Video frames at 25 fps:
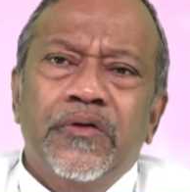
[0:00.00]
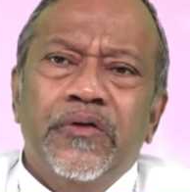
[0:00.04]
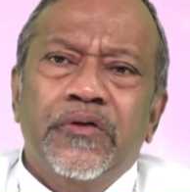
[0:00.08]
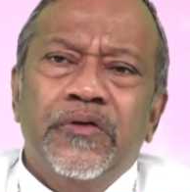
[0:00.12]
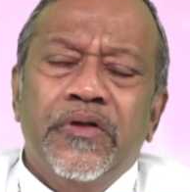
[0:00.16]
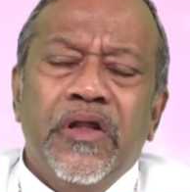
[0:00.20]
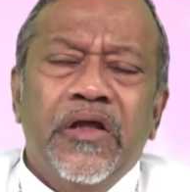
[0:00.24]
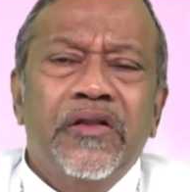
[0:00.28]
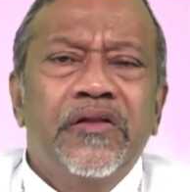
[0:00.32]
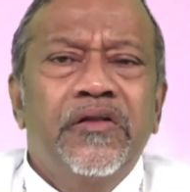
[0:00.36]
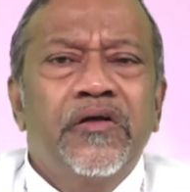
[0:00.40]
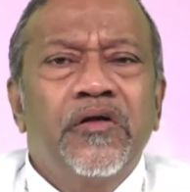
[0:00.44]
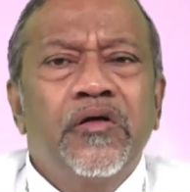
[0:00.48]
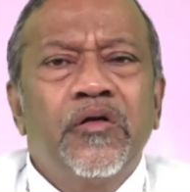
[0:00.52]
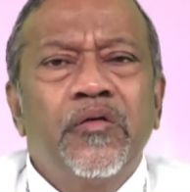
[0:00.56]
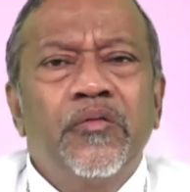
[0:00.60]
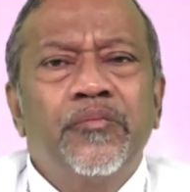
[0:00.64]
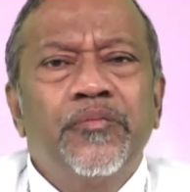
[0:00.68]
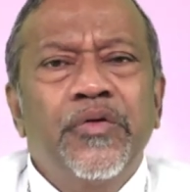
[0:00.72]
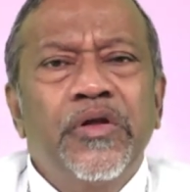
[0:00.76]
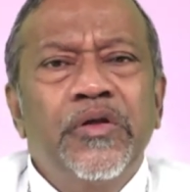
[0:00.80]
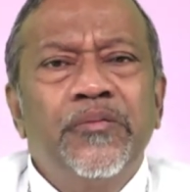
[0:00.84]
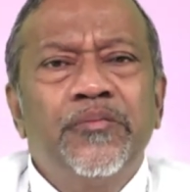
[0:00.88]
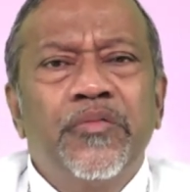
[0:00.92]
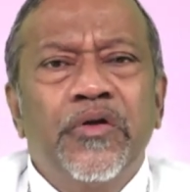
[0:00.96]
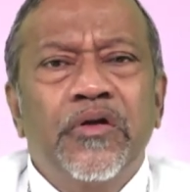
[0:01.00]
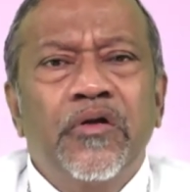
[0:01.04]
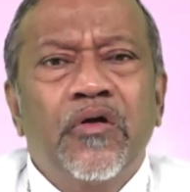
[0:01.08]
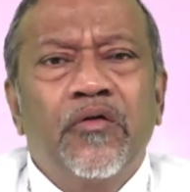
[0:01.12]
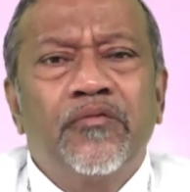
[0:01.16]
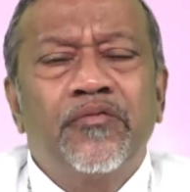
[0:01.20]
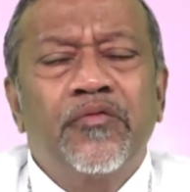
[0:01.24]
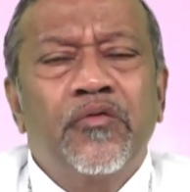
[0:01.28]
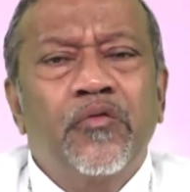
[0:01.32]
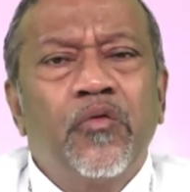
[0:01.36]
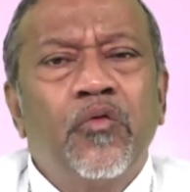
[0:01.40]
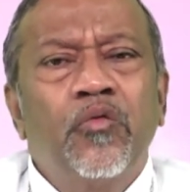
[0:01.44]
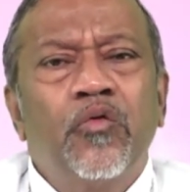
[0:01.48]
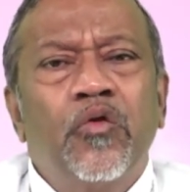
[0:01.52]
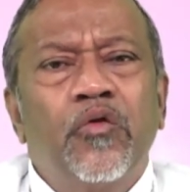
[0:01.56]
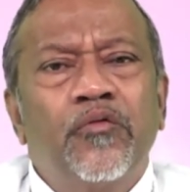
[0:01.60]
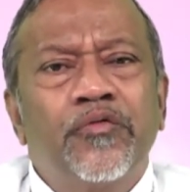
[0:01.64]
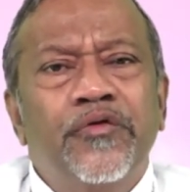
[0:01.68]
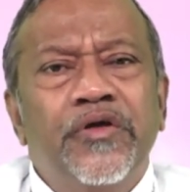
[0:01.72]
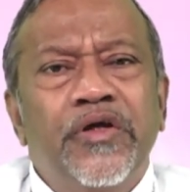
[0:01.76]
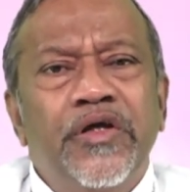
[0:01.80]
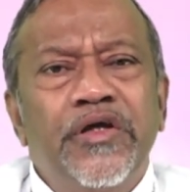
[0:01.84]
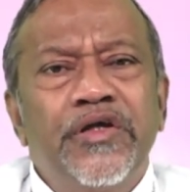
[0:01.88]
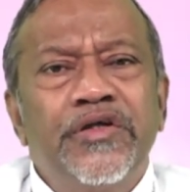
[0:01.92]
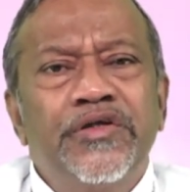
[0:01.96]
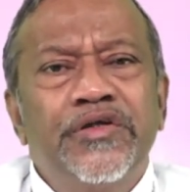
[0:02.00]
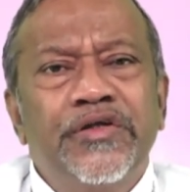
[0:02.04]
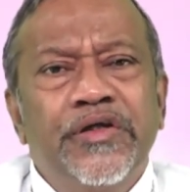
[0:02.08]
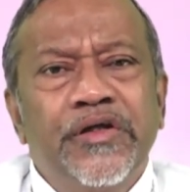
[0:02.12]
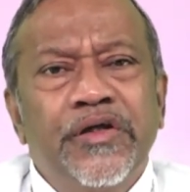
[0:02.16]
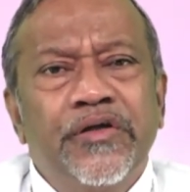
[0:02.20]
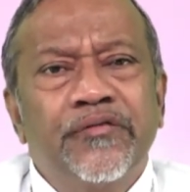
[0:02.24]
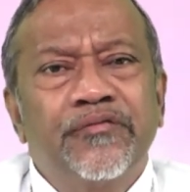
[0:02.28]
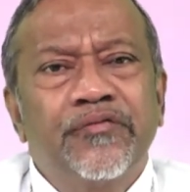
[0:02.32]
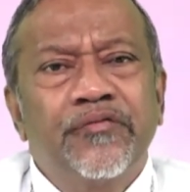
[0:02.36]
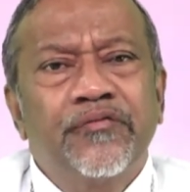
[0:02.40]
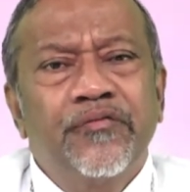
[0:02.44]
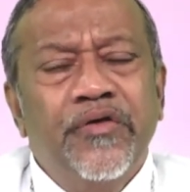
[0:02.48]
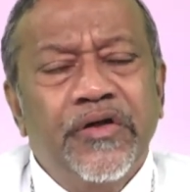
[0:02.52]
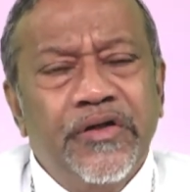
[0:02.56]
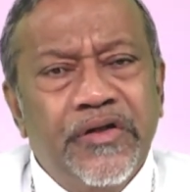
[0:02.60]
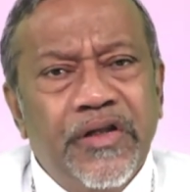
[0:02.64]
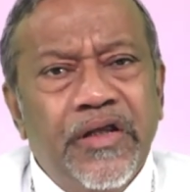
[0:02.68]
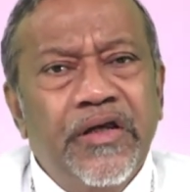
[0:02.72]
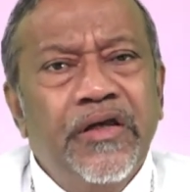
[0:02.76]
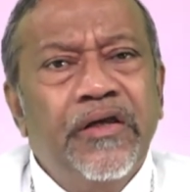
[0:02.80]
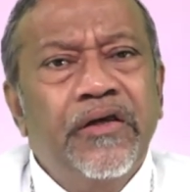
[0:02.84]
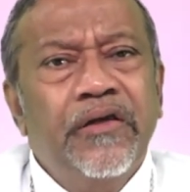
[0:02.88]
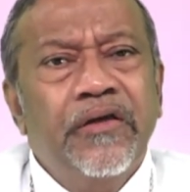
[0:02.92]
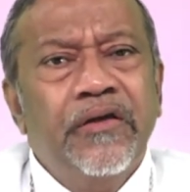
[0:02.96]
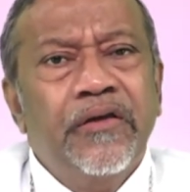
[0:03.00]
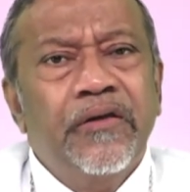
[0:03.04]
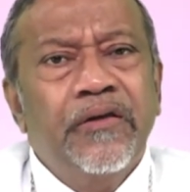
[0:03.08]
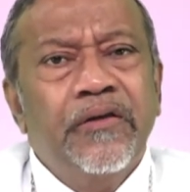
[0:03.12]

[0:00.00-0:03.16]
that the people of whole of KGF were there,